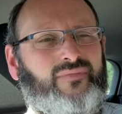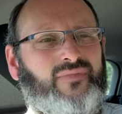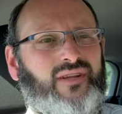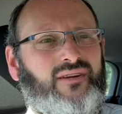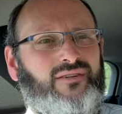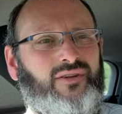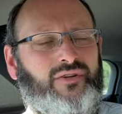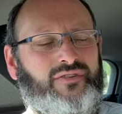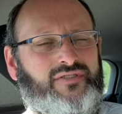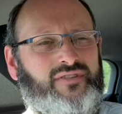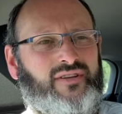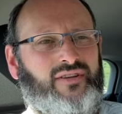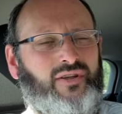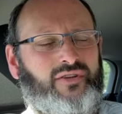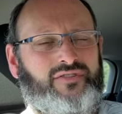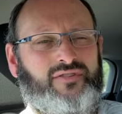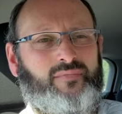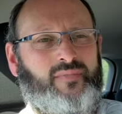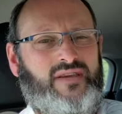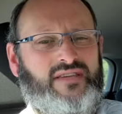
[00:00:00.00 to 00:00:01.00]
Lots and
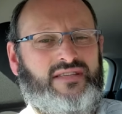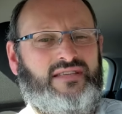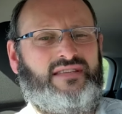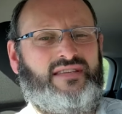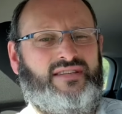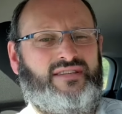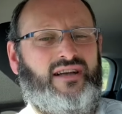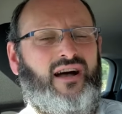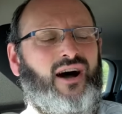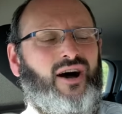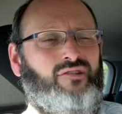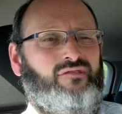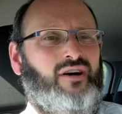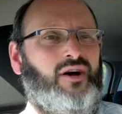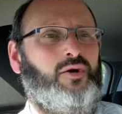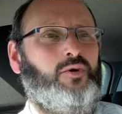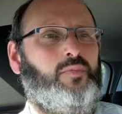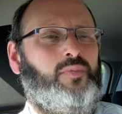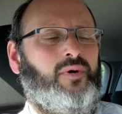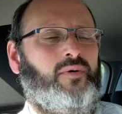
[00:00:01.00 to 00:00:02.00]
lots of businesses are
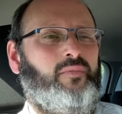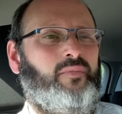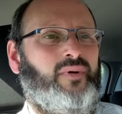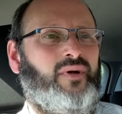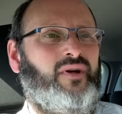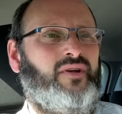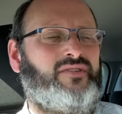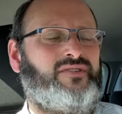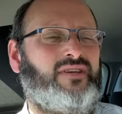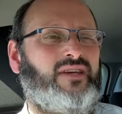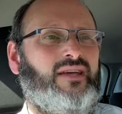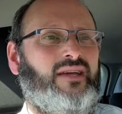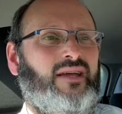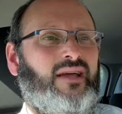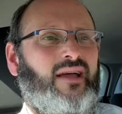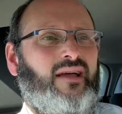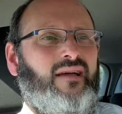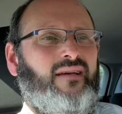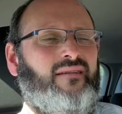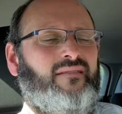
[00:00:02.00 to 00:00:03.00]
open, but
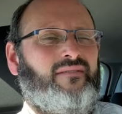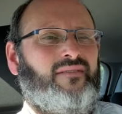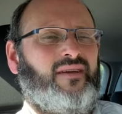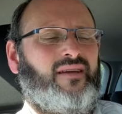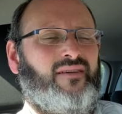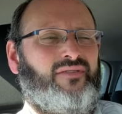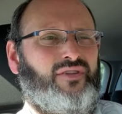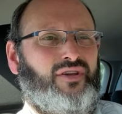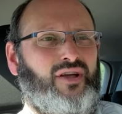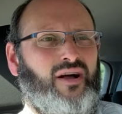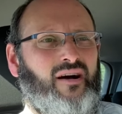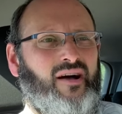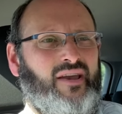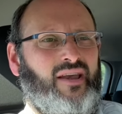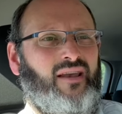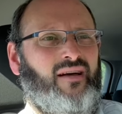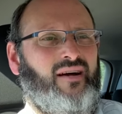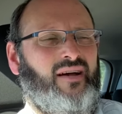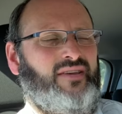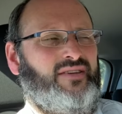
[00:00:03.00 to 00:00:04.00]
the
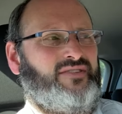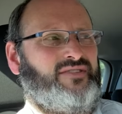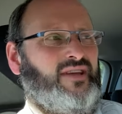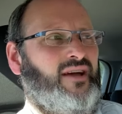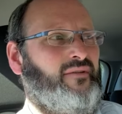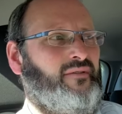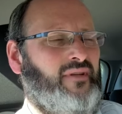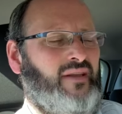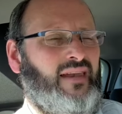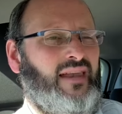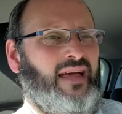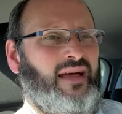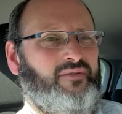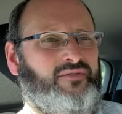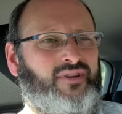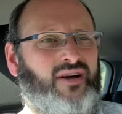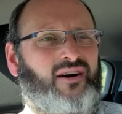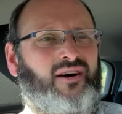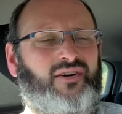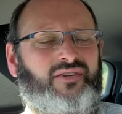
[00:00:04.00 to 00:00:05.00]
guidelines don't allow
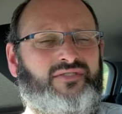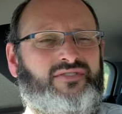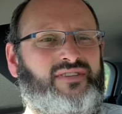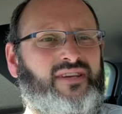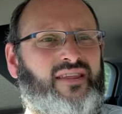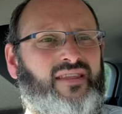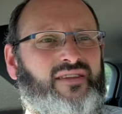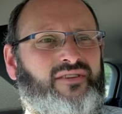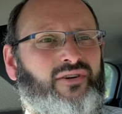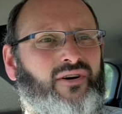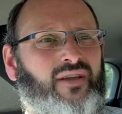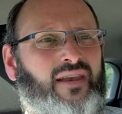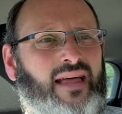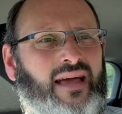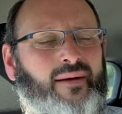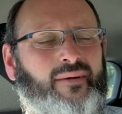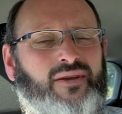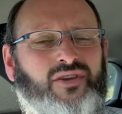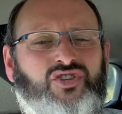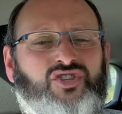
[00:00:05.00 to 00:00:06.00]
dancing, they're not
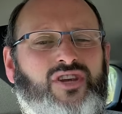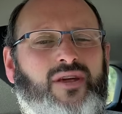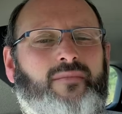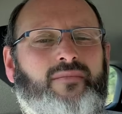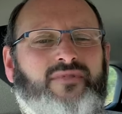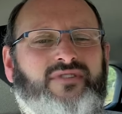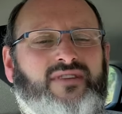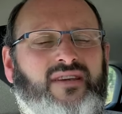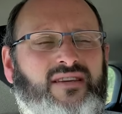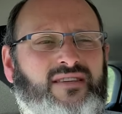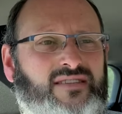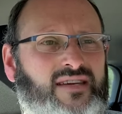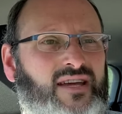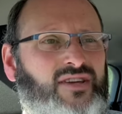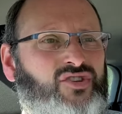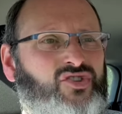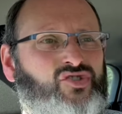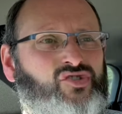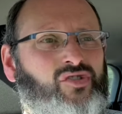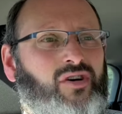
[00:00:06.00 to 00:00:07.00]
allowing gyms,
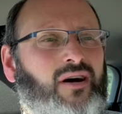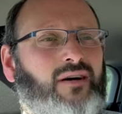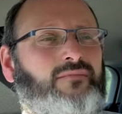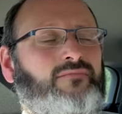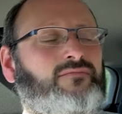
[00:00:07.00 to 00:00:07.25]
etc.